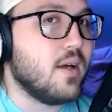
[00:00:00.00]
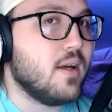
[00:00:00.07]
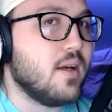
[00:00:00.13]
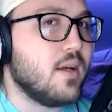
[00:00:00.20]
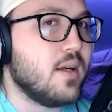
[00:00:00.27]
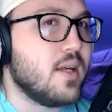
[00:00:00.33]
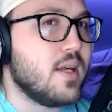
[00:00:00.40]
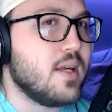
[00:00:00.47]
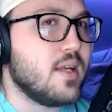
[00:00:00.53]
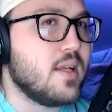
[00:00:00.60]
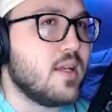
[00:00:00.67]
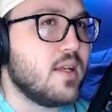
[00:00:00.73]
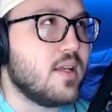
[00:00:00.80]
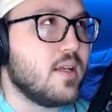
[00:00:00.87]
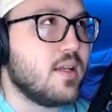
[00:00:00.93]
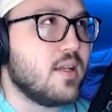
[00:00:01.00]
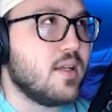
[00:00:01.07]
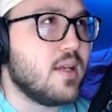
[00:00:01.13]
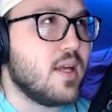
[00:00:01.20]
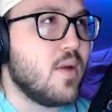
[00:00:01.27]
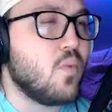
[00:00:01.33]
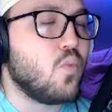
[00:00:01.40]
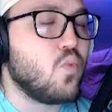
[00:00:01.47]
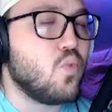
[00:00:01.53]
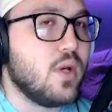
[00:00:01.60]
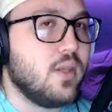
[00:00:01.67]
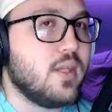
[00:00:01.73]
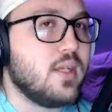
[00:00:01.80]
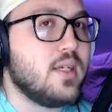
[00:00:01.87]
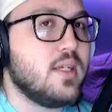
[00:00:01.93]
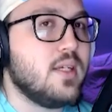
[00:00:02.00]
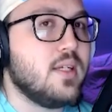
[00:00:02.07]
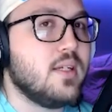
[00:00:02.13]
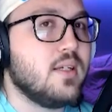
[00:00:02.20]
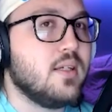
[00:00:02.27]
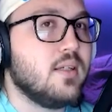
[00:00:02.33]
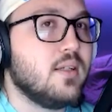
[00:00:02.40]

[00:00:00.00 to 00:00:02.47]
it really